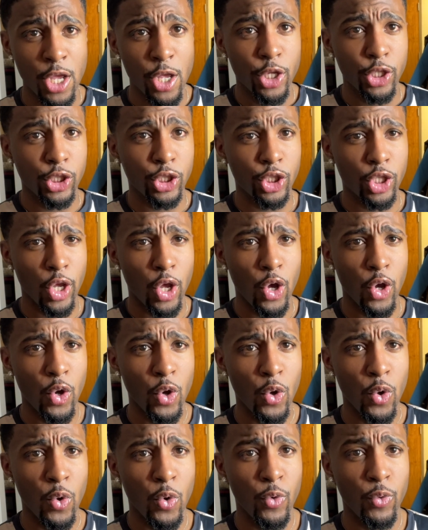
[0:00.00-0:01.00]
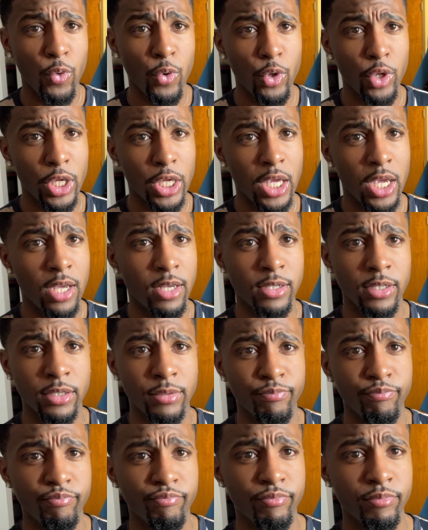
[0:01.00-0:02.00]
So, yeah,
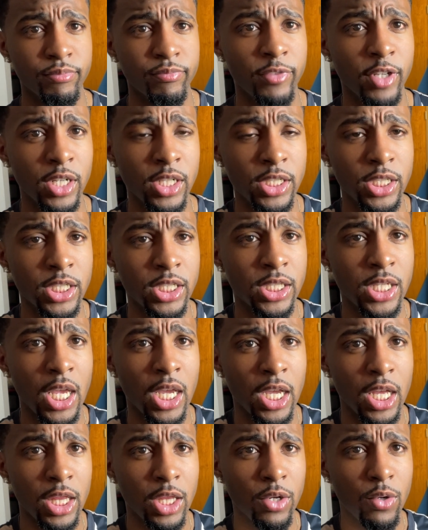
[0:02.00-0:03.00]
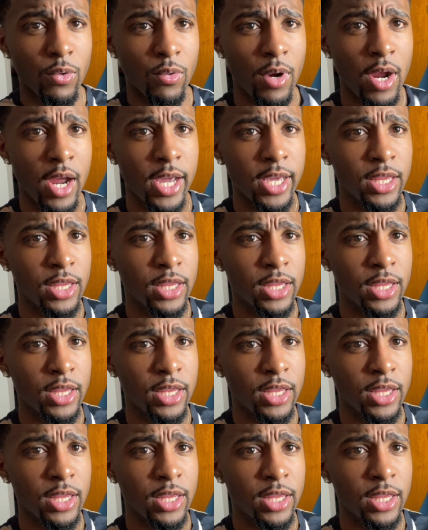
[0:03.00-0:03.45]
I'm gonna just take a little ride